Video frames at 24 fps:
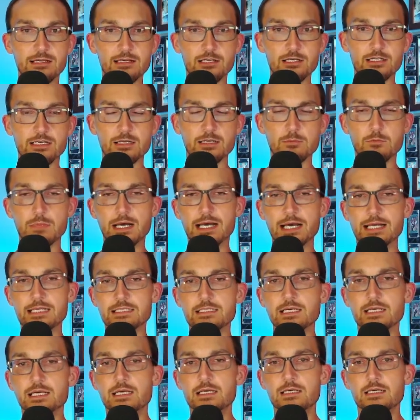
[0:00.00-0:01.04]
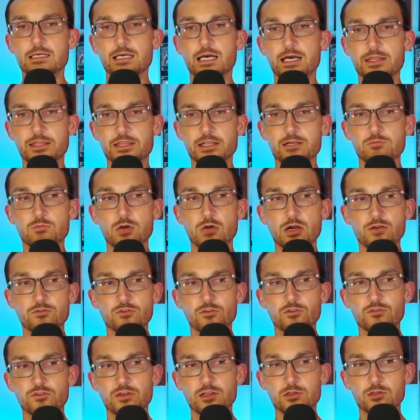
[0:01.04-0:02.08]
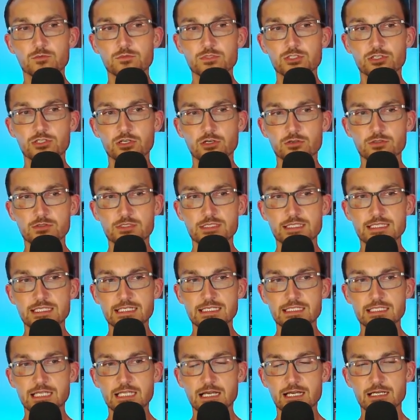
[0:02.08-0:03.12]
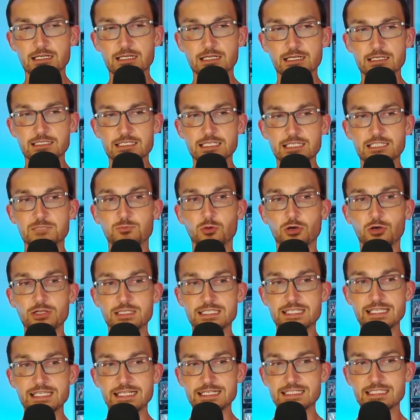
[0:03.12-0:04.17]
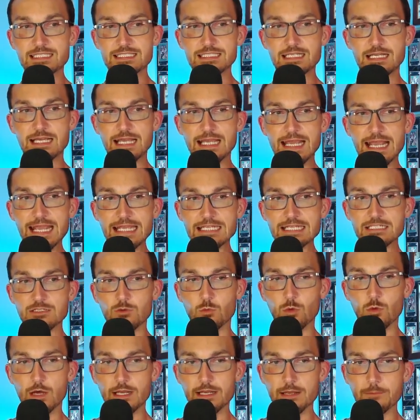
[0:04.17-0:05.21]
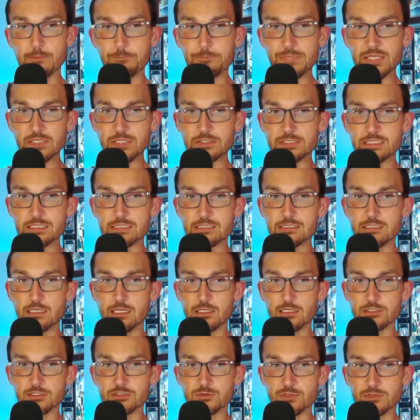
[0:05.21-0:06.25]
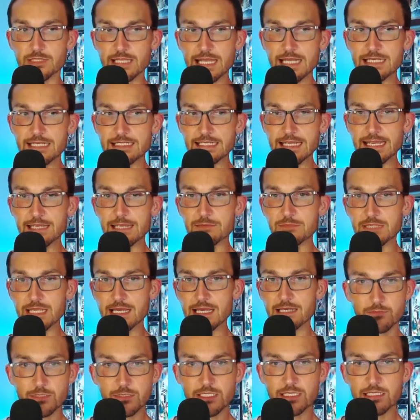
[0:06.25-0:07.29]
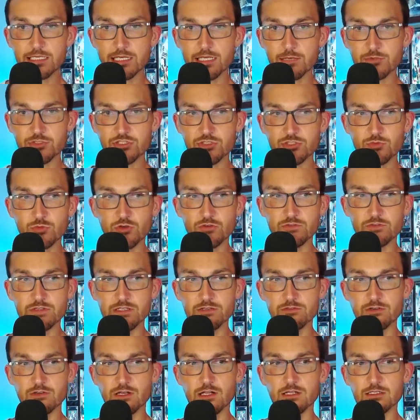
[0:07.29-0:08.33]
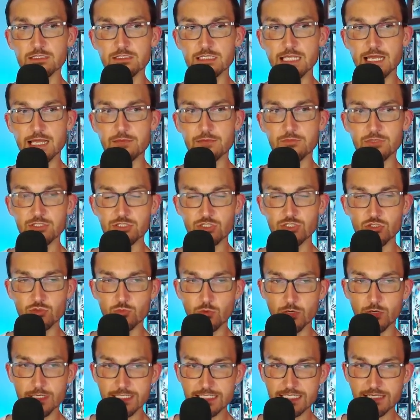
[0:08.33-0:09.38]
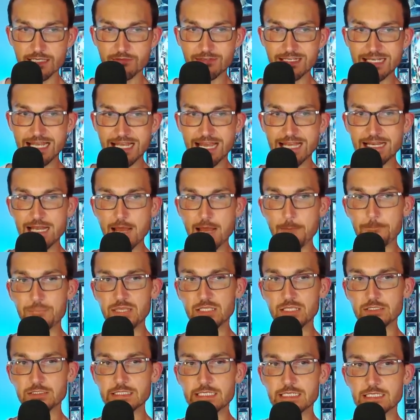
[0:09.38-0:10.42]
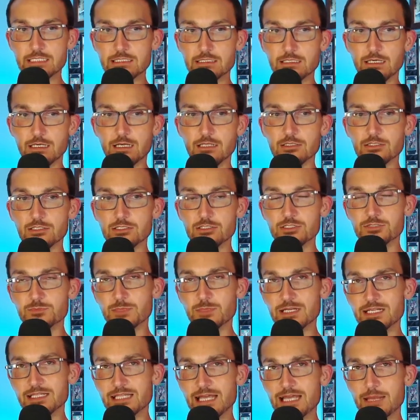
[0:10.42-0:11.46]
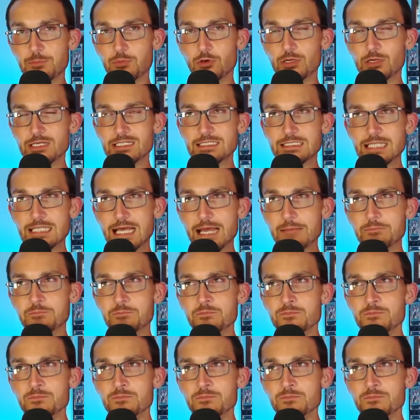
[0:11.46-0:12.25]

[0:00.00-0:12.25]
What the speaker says: combined. Their Marvel films grossed $6.681 billion, with Endgame, yeah, being the number two movie of all time with $2.79 billion. But at that point in time,